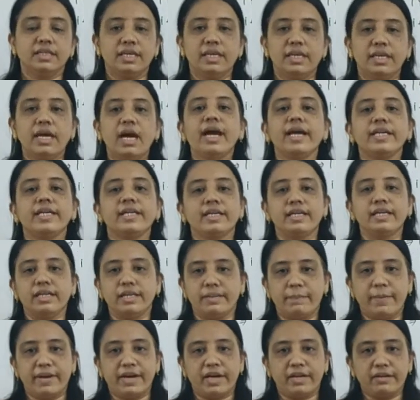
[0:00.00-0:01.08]
CIT
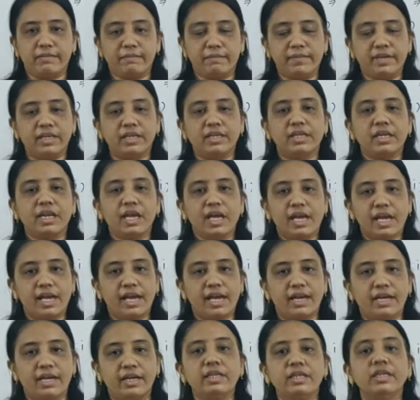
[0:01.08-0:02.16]
department
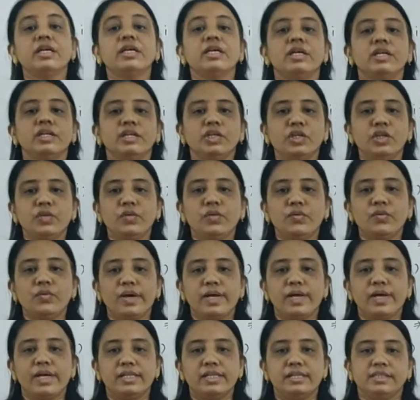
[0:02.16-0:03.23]
at New
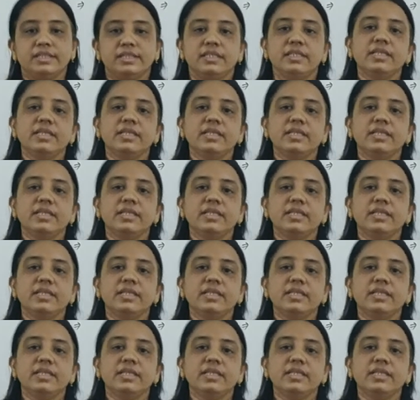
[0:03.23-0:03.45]
LJ